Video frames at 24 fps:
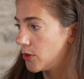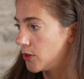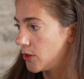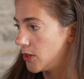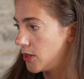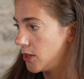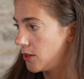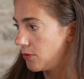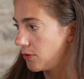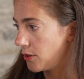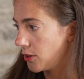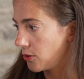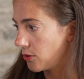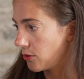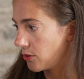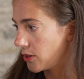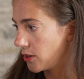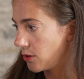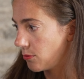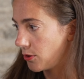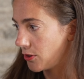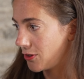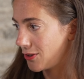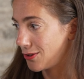the
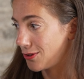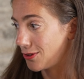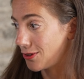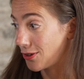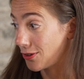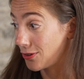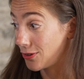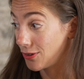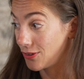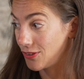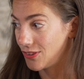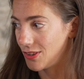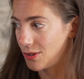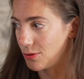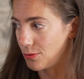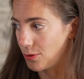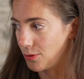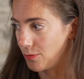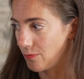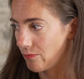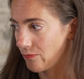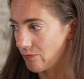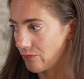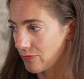difficulty with another
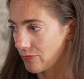0.